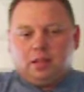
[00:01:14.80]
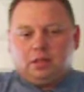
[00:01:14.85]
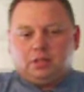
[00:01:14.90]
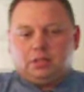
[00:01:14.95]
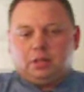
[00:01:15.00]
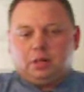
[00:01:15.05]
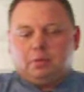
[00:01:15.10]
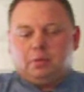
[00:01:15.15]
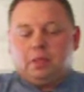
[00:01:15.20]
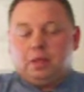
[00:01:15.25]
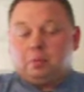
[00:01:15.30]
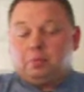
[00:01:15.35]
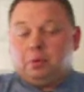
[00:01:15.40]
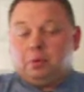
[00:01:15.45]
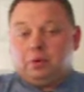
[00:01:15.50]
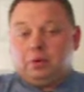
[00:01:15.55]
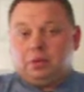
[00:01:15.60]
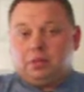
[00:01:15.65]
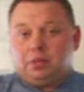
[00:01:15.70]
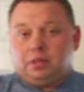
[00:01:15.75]
Some of the
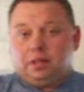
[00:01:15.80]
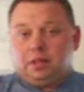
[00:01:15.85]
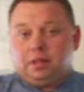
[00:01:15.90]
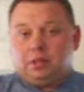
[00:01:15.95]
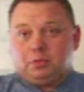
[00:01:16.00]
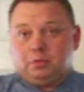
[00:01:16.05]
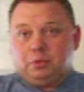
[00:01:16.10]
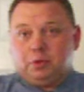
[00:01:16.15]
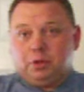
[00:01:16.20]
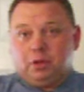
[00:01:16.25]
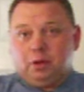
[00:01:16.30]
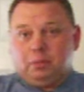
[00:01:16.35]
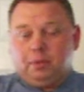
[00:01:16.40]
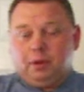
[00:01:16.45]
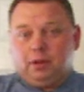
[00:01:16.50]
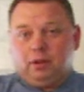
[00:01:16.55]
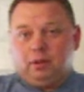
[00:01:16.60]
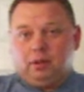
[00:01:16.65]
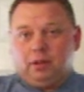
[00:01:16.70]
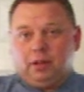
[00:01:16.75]
important things that we're going to
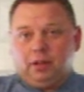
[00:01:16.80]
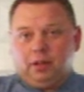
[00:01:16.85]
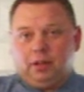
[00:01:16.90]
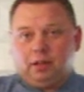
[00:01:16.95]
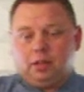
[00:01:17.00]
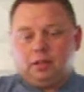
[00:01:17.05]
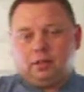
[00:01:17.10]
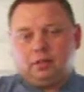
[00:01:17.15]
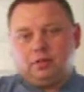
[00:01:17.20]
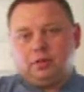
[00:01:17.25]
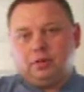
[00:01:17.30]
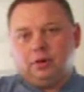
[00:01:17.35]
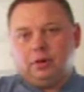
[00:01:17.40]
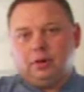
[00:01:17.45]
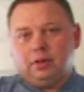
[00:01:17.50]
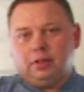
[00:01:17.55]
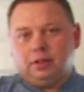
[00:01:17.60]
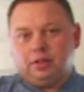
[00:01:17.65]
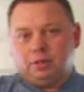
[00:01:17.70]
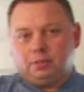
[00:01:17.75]
be learning
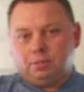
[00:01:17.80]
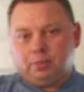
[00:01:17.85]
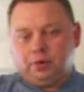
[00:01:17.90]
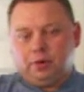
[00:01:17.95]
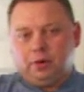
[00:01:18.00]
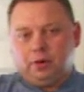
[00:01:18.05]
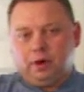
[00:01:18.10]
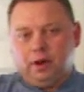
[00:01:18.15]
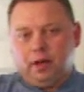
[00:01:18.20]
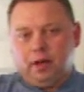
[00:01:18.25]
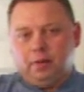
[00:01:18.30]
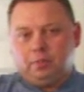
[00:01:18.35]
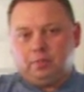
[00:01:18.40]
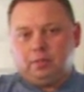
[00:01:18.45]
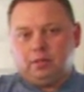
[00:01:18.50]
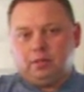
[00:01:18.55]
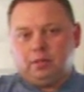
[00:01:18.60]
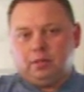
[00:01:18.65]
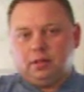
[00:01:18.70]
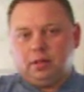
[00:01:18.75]
during this program
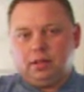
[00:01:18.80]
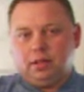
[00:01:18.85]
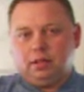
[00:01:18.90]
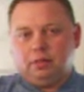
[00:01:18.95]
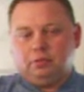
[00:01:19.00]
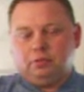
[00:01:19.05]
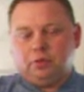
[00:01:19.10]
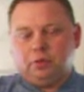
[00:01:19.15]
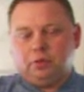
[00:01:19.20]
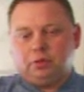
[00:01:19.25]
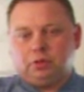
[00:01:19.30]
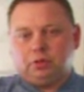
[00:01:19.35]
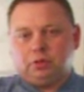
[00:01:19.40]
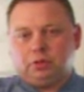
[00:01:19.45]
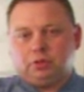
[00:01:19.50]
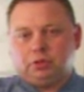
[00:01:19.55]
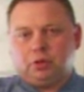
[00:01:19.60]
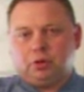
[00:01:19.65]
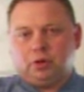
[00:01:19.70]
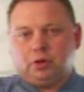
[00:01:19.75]
in the future
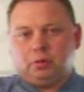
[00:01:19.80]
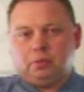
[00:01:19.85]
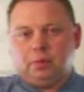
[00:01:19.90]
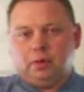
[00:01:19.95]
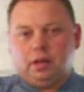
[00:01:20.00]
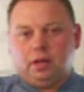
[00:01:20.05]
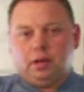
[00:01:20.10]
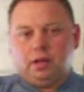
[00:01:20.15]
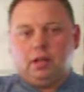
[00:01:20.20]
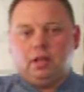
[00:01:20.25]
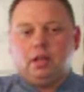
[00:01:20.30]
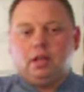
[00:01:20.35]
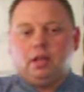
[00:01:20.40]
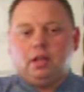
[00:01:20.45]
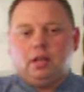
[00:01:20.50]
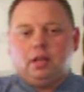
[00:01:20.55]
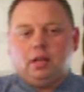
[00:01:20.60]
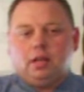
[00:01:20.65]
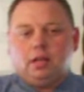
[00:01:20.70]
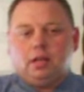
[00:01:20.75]
is going to be
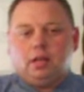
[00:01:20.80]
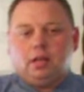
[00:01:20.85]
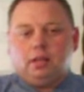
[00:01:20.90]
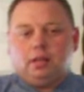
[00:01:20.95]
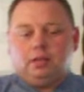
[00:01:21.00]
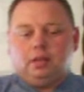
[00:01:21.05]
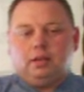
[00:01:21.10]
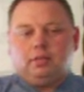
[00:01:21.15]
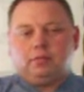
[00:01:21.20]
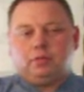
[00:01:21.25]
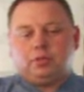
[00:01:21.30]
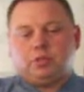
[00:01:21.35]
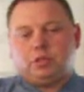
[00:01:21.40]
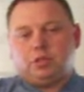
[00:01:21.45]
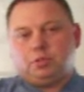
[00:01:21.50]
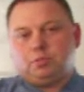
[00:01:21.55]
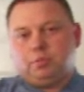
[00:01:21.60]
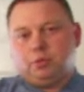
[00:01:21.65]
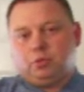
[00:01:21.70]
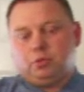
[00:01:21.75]
the
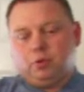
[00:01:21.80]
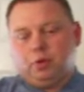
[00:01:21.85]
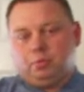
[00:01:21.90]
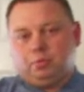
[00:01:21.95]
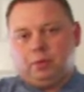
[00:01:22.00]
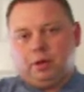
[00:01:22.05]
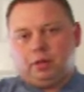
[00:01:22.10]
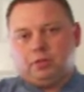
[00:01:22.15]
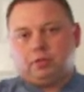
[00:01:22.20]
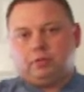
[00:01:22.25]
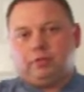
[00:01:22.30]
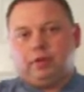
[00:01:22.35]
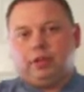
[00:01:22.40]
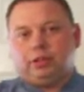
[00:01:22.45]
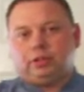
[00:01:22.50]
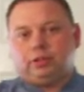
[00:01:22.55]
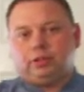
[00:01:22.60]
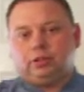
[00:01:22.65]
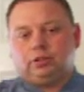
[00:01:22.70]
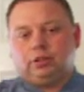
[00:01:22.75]
differences between
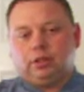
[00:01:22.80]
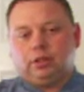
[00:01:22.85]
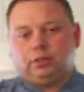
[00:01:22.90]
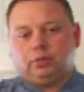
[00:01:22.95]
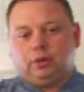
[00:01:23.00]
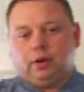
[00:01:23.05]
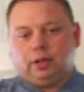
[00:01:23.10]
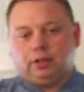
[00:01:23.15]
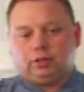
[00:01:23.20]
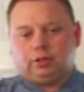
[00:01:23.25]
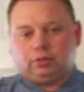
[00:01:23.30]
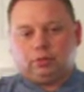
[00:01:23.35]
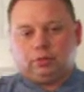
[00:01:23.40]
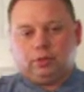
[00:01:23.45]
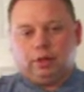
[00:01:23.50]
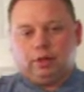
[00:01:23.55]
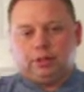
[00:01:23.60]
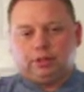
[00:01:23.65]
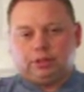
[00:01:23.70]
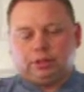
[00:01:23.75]
preservation and
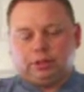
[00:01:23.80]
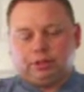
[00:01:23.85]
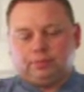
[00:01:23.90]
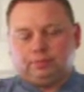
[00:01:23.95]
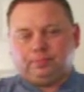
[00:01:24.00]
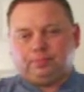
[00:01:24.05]
restoration.